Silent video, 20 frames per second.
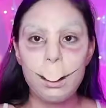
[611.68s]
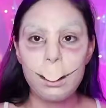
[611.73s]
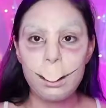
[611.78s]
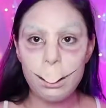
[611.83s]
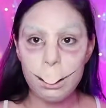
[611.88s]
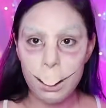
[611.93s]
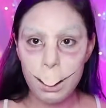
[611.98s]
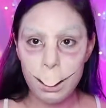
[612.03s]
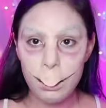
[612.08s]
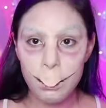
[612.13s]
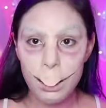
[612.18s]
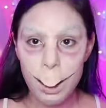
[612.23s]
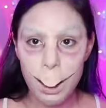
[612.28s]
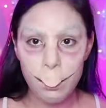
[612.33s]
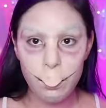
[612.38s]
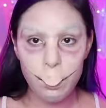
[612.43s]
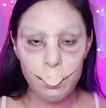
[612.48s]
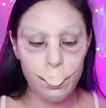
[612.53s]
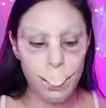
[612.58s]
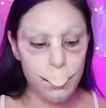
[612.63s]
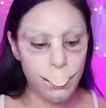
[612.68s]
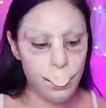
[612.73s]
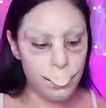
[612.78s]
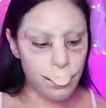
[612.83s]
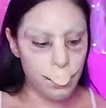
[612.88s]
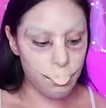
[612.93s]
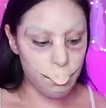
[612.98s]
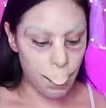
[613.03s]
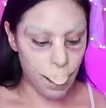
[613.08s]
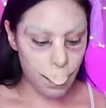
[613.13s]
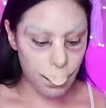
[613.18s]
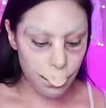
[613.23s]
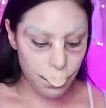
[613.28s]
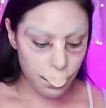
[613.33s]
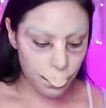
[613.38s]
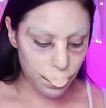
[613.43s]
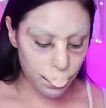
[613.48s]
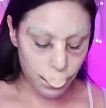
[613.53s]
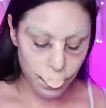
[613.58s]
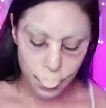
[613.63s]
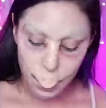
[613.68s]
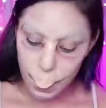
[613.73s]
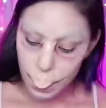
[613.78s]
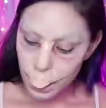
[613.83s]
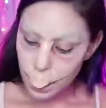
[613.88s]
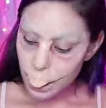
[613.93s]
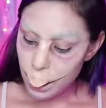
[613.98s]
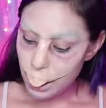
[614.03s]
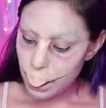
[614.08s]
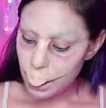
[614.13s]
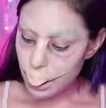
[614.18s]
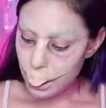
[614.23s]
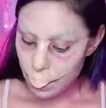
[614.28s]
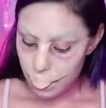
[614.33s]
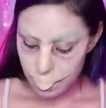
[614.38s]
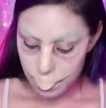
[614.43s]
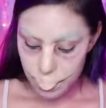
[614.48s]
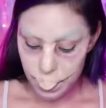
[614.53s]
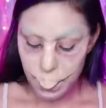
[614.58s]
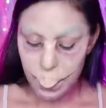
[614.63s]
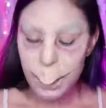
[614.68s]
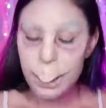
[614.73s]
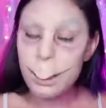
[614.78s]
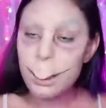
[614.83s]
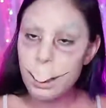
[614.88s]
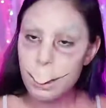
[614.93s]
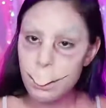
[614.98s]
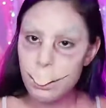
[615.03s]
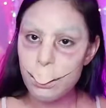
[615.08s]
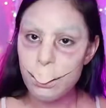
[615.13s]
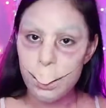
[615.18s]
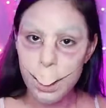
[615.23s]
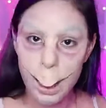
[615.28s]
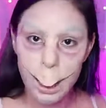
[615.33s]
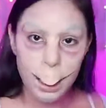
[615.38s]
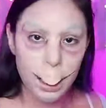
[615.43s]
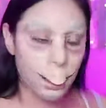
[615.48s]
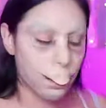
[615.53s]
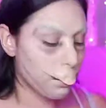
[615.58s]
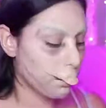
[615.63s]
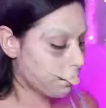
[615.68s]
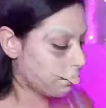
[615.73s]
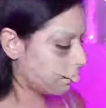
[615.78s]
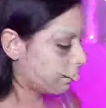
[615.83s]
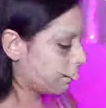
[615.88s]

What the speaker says: So now that we have the rough of the mouth, now I'm gonna continue shading.